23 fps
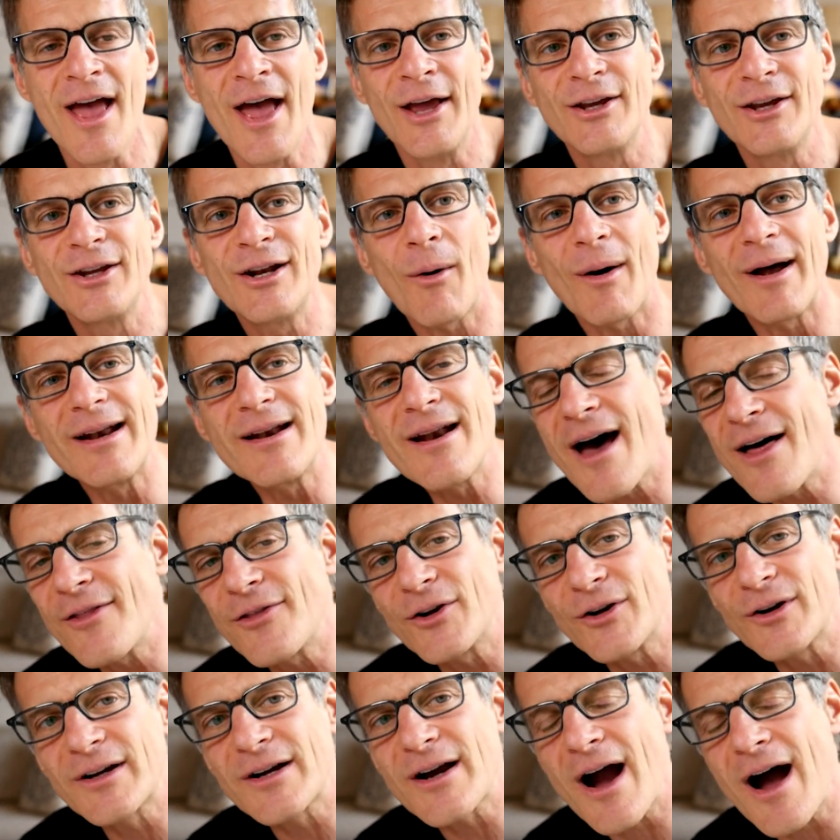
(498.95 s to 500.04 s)
You know,
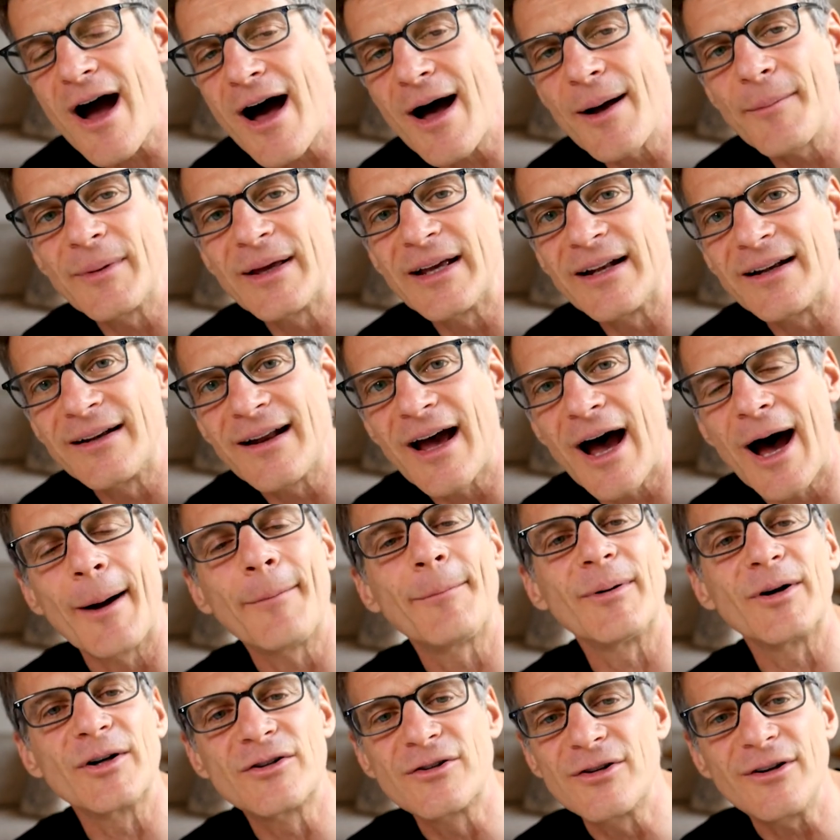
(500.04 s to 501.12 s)
another common
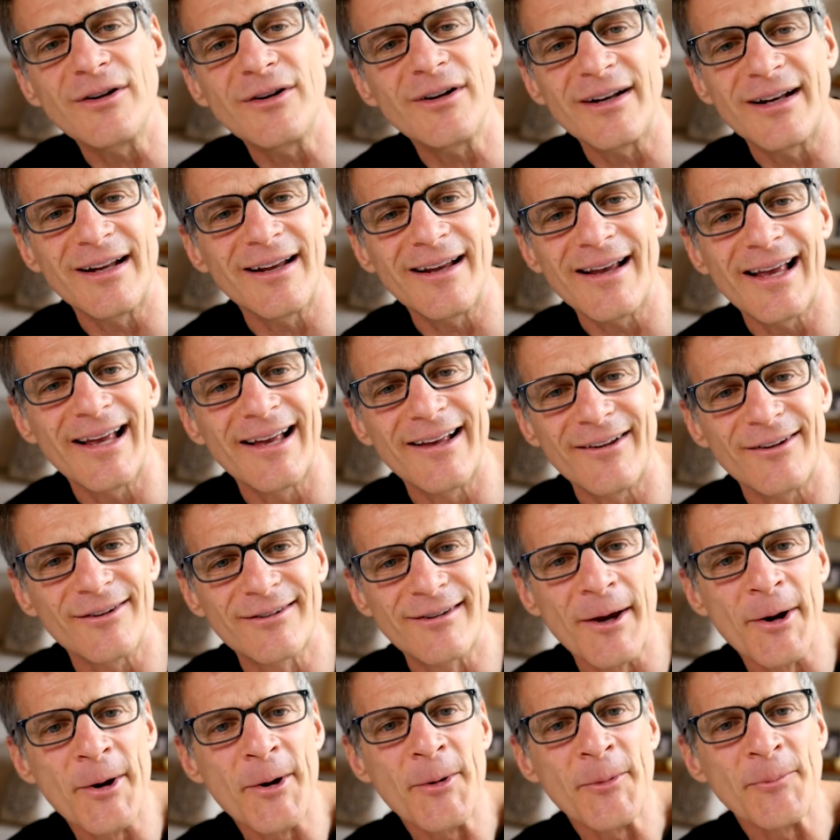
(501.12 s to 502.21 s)
opportunity is,
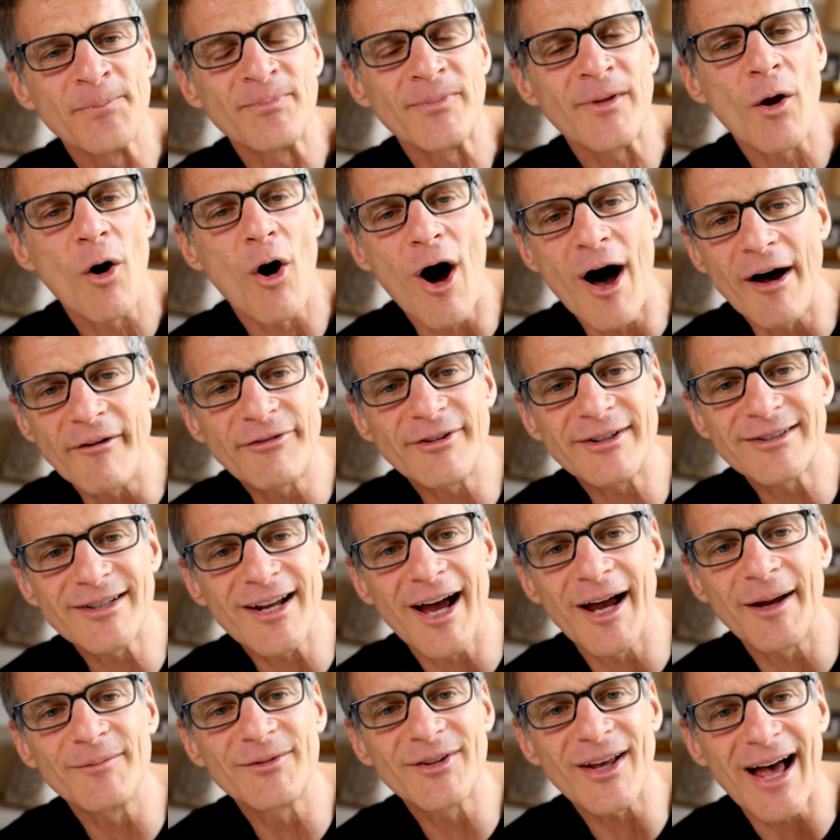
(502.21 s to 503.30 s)

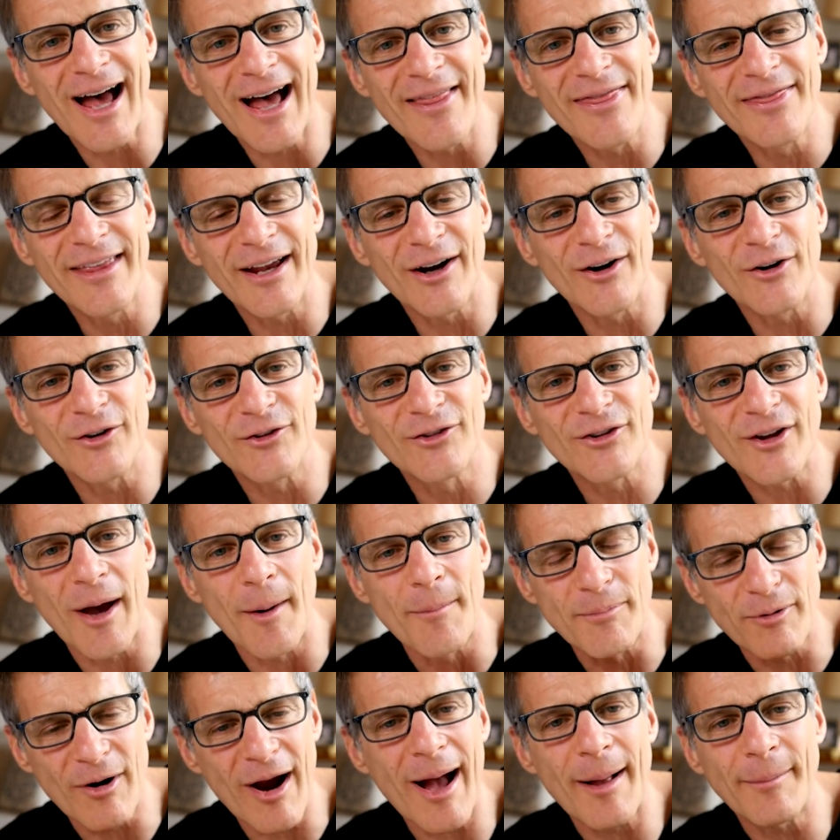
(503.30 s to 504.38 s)
oftentimes there's a
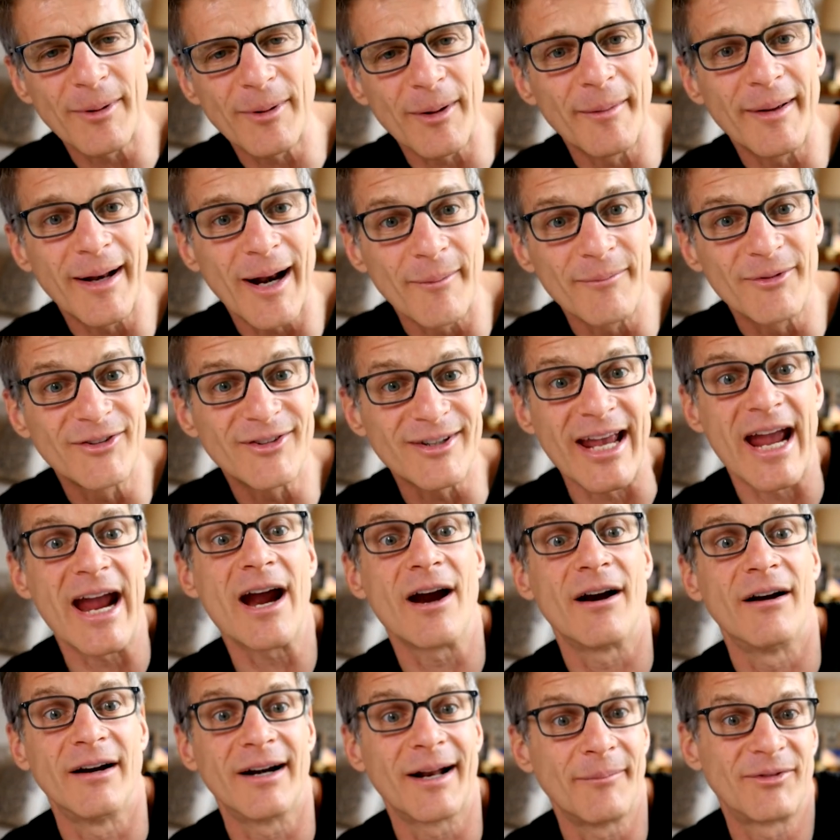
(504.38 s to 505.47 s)
problem and I'm
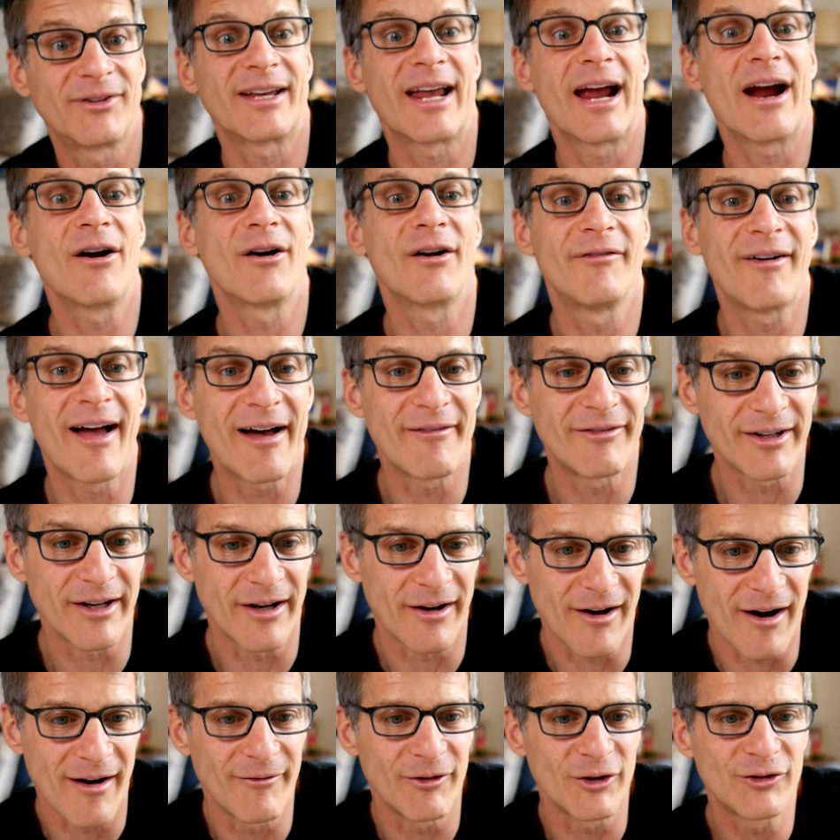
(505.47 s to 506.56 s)
scared. I'm scared of having a
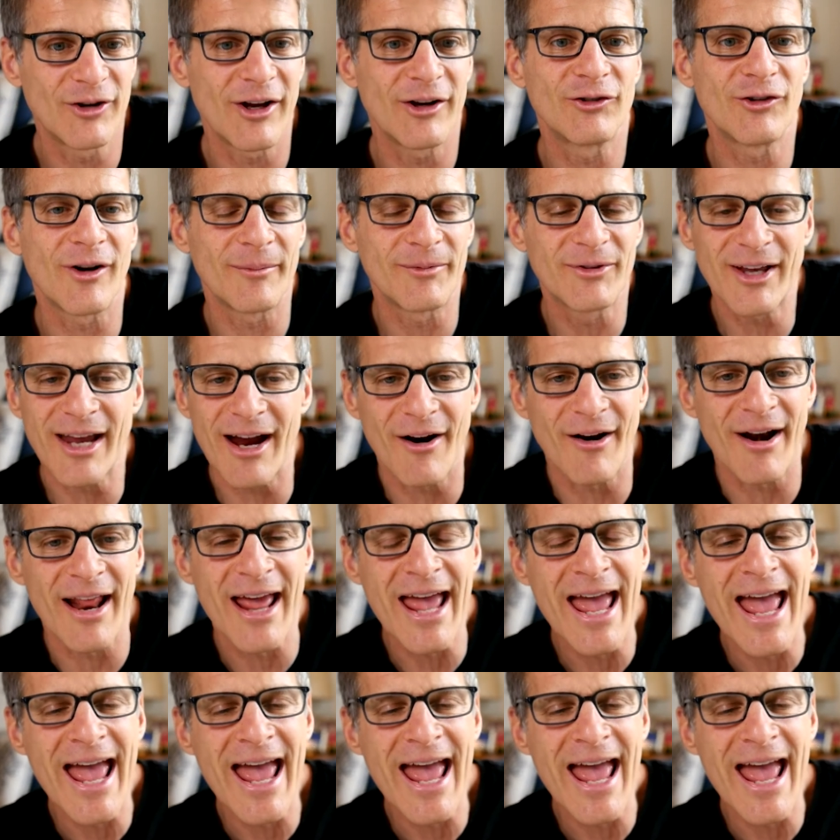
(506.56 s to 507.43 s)
conversation. I'm scared.